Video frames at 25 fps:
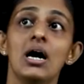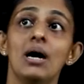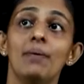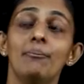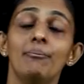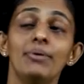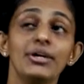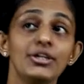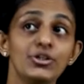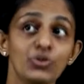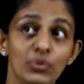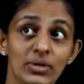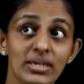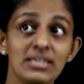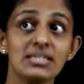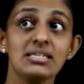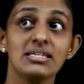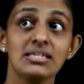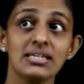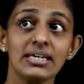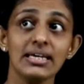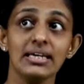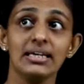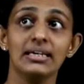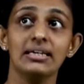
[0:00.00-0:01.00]
But you can
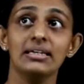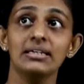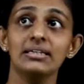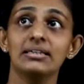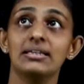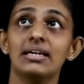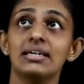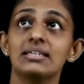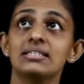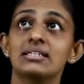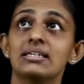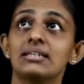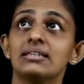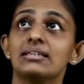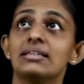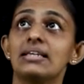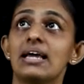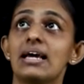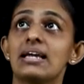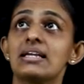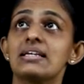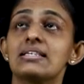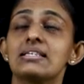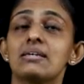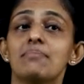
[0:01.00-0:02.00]
see that
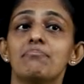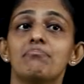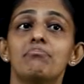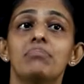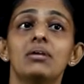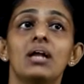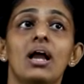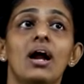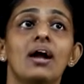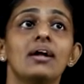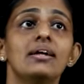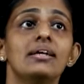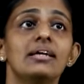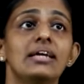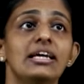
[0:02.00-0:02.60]
there is a blood